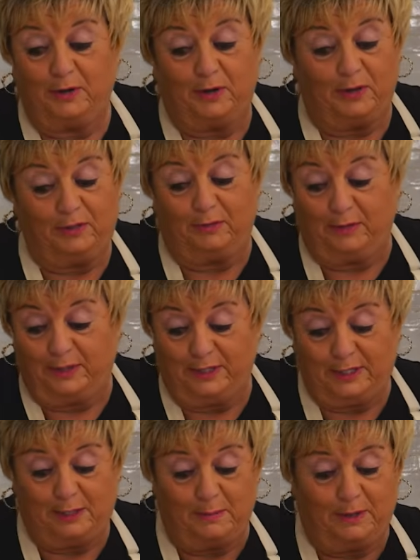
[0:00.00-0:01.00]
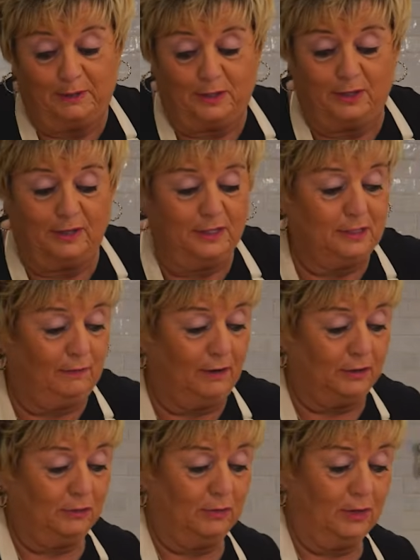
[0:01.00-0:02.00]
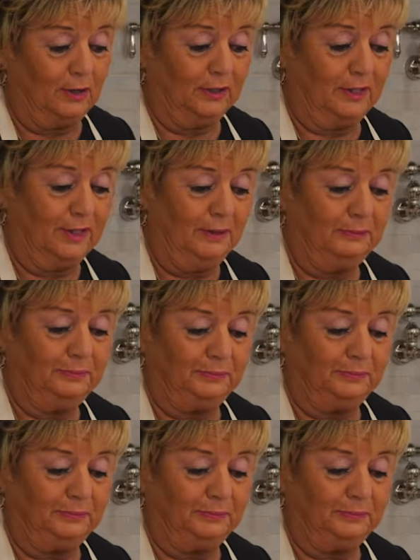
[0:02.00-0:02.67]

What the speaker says: ricotta really smells good. It's fresh ricotta.